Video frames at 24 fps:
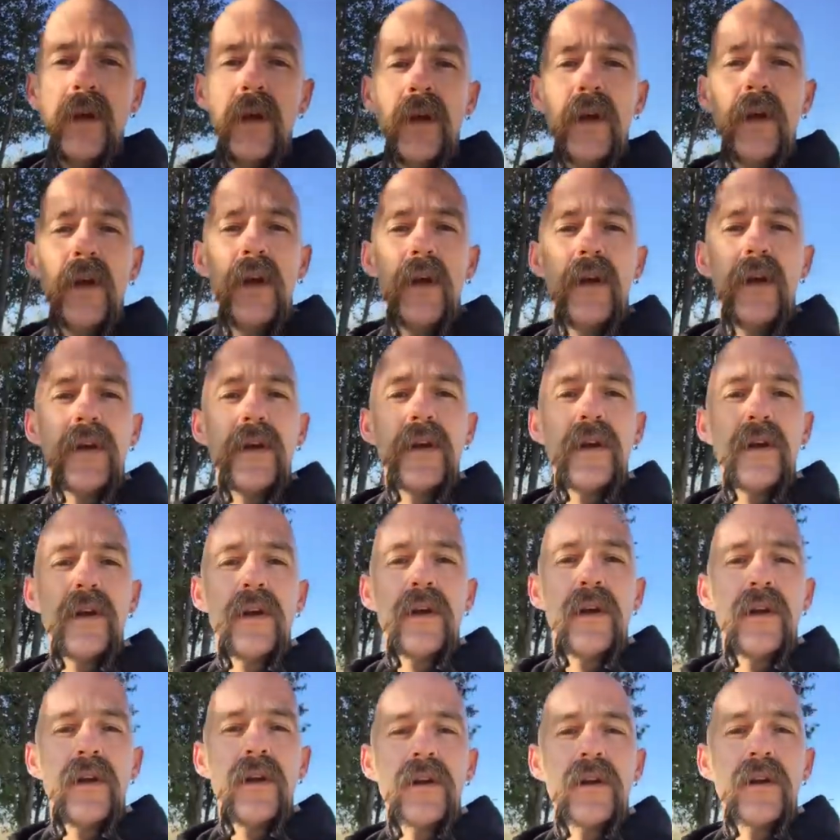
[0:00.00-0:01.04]

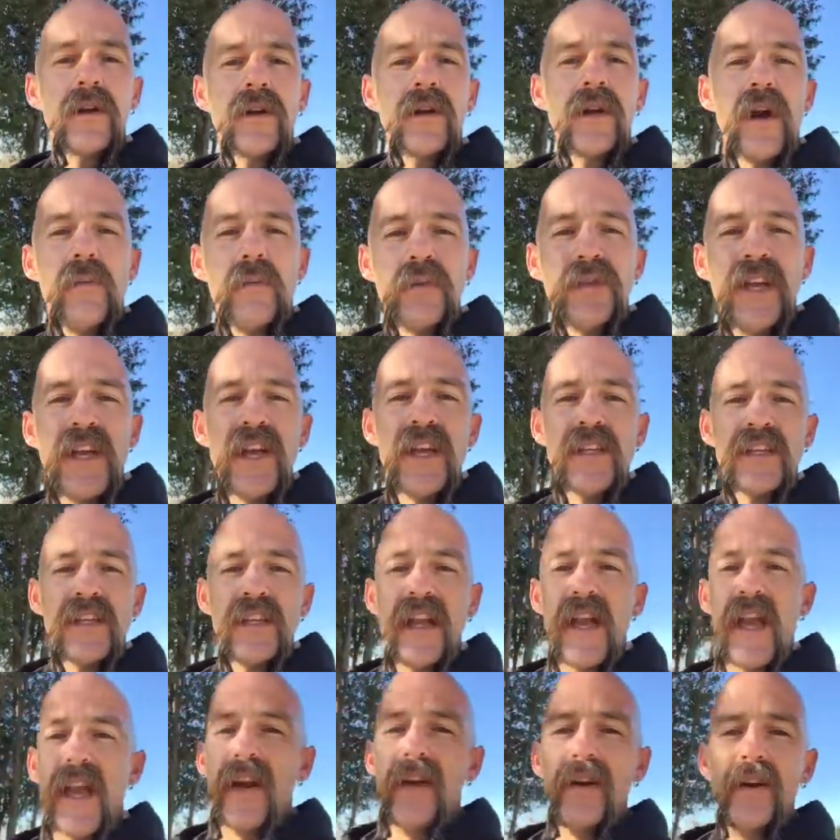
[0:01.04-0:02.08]
A couple days
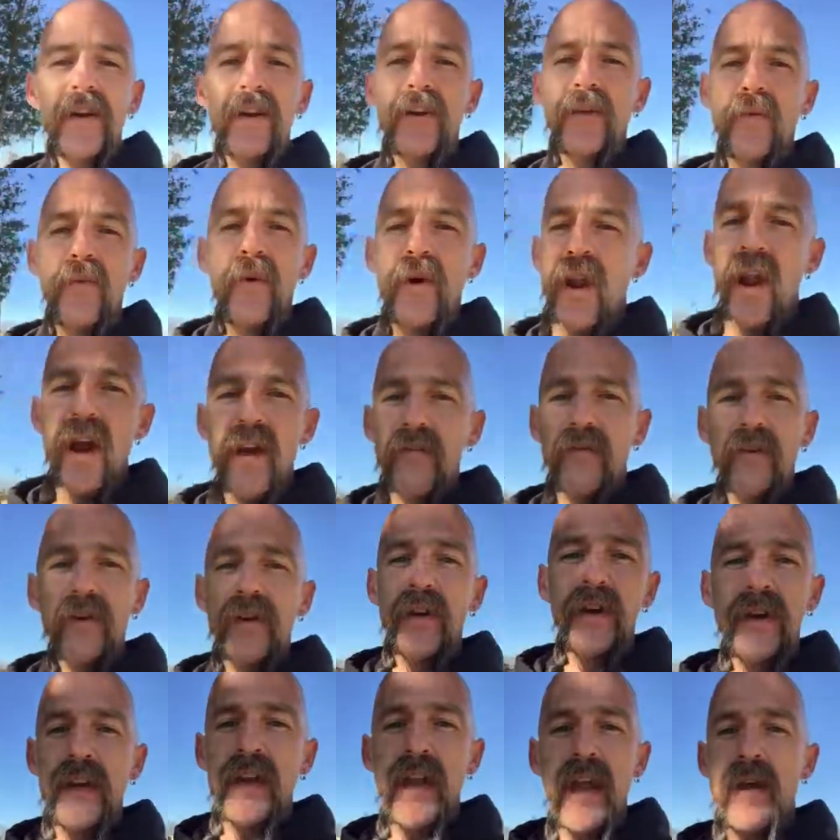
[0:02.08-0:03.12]
later or
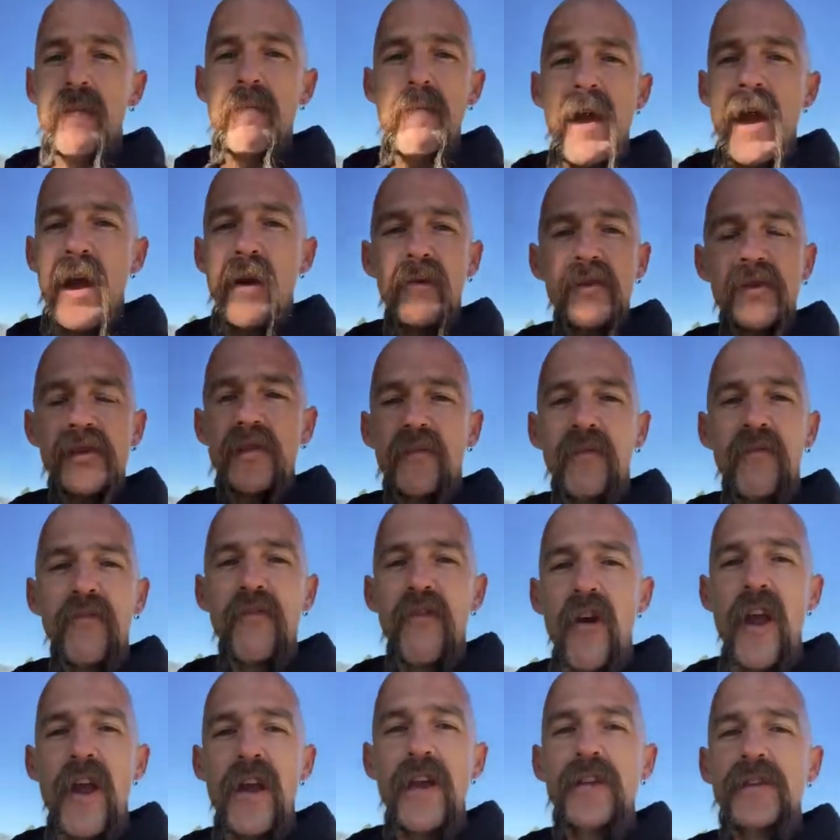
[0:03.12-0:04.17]
whatever, he came back with some
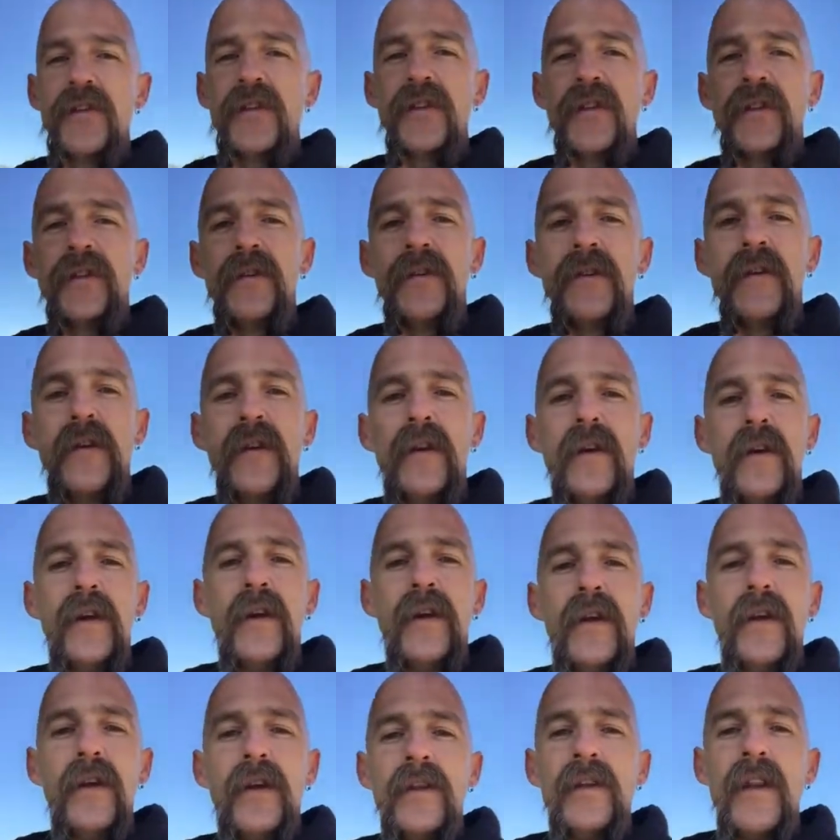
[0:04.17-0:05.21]
friends and
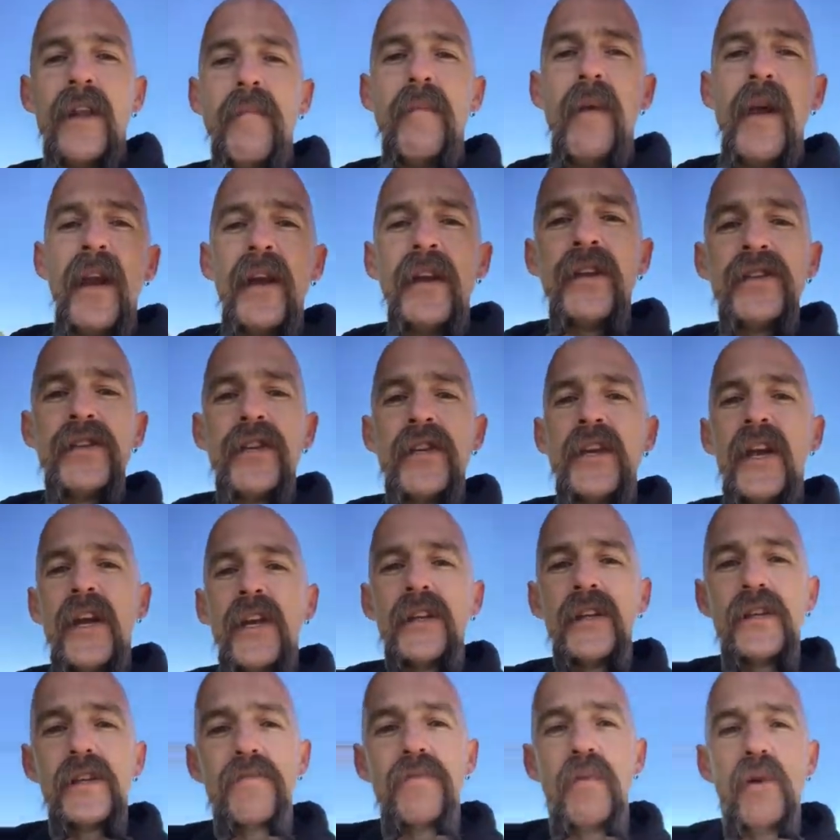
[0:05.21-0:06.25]
they managed to
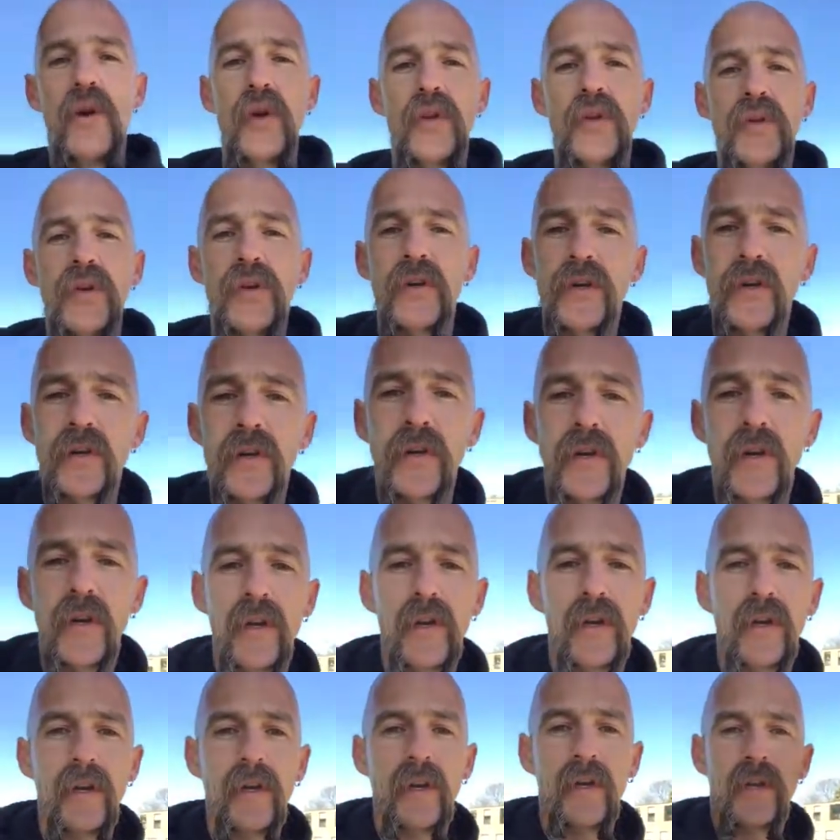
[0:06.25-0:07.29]
take this boulder and
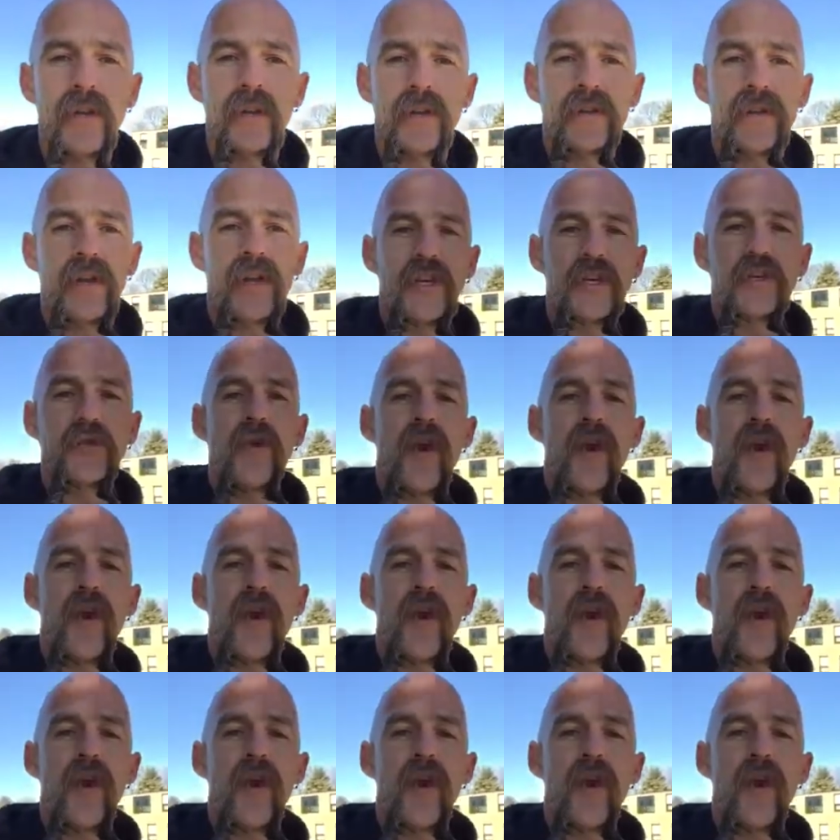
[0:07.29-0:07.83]
they